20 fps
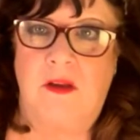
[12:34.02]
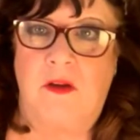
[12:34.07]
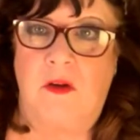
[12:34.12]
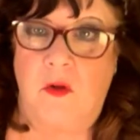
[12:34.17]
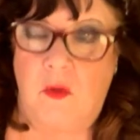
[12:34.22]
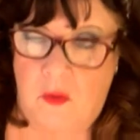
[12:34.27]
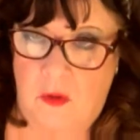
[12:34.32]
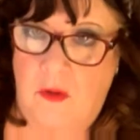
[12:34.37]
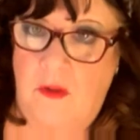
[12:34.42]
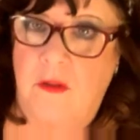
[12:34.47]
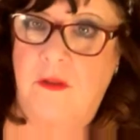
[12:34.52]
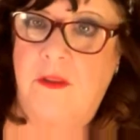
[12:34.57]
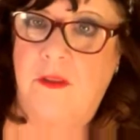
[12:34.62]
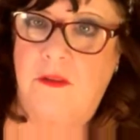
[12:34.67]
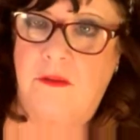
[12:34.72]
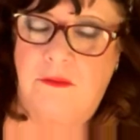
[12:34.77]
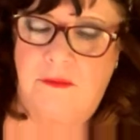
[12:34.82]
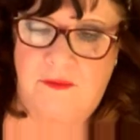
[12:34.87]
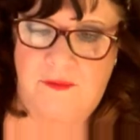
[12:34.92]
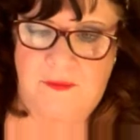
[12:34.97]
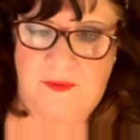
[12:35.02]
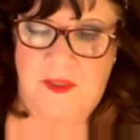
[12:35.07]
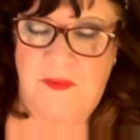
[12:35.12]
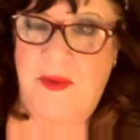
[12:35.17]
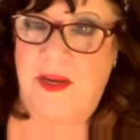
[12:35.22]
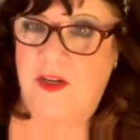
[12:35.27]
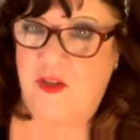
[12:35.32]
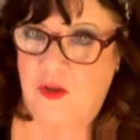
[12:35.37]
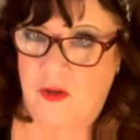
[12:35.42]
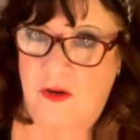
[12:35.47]
Googled
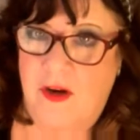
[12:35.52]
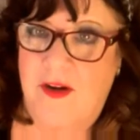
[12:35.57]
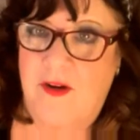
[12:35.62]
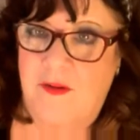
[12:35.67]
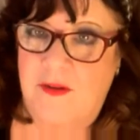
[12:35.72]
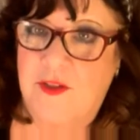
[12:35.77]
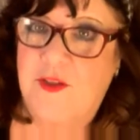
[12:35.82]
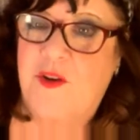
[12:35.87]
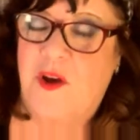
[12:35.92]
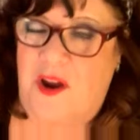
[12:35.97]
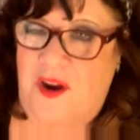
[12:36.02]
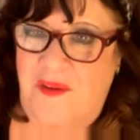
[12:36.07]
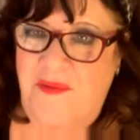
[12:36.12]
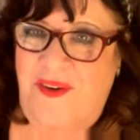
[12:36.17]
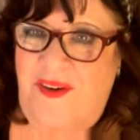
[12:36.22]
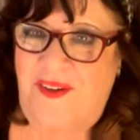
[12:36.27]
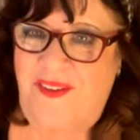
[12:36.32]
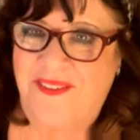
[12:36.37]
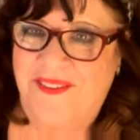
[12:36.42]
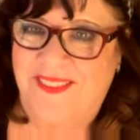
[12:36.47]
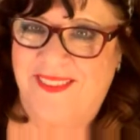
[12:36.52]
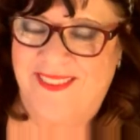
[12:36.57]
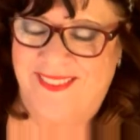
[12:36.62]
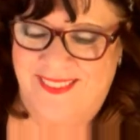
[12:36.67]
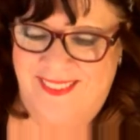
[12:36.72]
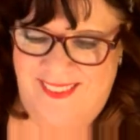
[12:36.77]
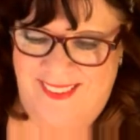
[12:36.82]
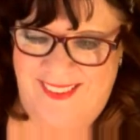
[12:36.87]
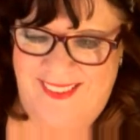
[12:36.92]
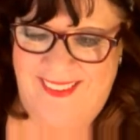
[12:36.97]
to make sure I knew what I was talking about
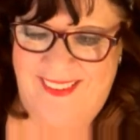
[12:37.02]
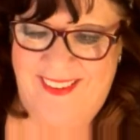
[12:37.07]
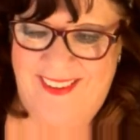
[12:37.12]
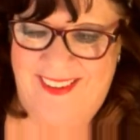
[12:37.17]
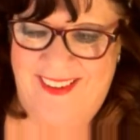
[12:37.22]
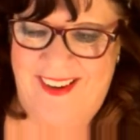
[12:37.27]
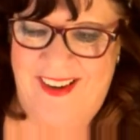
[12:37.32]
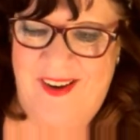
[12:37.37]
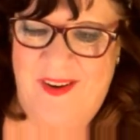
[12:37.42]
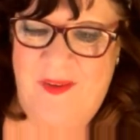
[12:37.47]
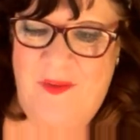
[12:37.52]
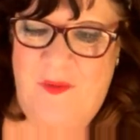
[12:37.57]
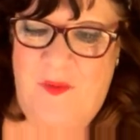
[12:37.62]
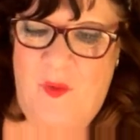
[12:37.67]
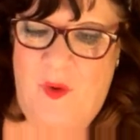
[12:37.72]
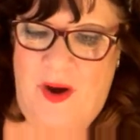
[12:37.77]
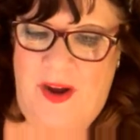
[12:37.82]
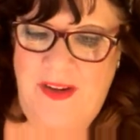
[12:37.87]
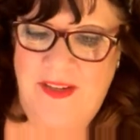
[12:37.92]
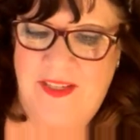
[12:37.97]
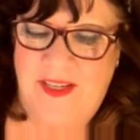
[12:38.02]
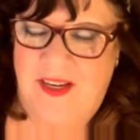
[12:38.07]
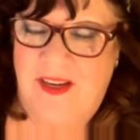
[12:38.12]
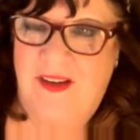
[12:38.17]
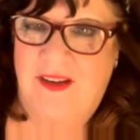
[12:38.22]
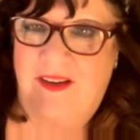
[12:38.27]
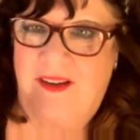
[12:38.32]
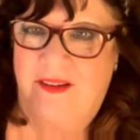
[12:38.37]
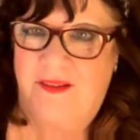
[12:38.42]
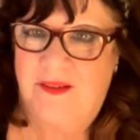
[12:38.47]
what
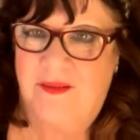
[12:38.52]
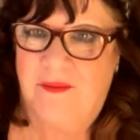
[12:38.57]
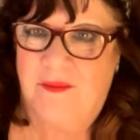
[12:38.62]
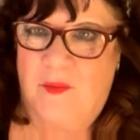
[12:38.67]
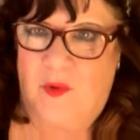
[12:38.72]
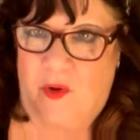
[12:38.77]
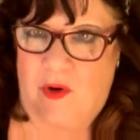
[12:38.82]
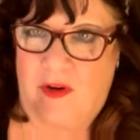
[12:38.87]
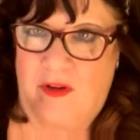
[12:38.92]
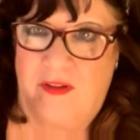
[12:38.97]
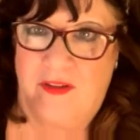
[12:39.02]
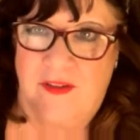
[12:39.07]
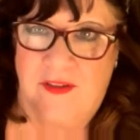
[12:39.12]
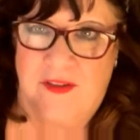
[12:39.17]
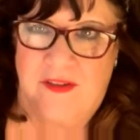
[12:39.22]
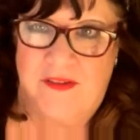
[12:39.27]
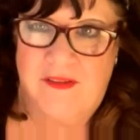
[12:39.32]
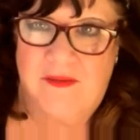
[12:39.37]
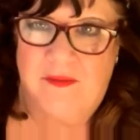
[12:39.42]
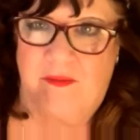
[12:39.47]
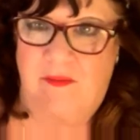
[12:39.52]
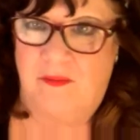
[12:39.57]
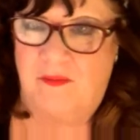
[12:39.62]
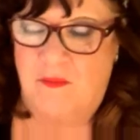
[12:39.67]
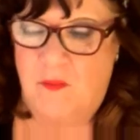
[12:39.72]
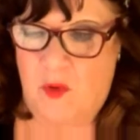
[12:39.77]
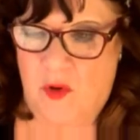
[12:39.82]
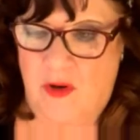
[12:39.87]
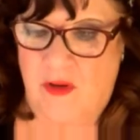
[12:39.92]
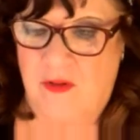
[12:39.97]

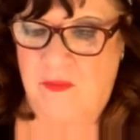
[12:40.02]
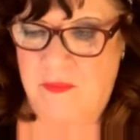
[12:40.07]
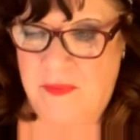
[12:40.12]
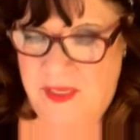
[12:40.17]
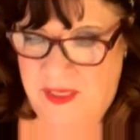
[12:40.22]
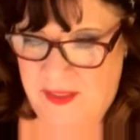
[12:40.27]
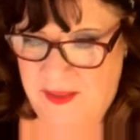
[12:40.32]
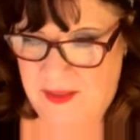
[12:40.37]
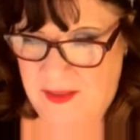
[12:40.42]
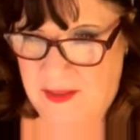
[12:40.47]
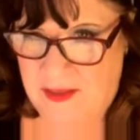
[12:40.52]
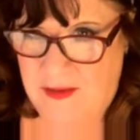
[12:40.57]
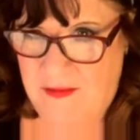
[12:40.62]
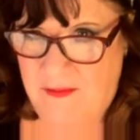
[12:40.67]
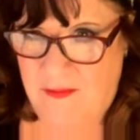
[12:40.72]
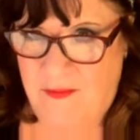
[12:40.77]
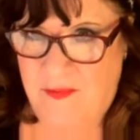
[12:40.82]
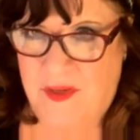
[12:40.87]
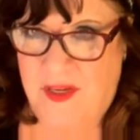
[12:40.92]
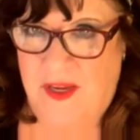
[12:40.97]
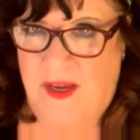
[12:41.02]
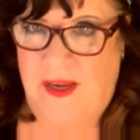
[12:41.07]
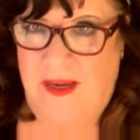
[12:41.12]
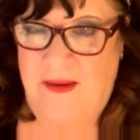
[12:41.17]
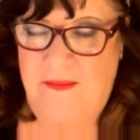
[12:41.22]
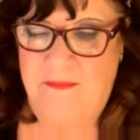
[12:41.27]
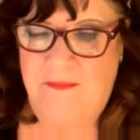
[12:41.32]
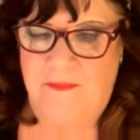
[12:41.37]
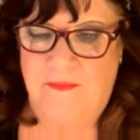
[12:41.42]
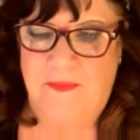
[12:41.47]
moral means.
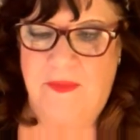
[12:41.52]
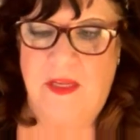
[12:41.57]
Okay.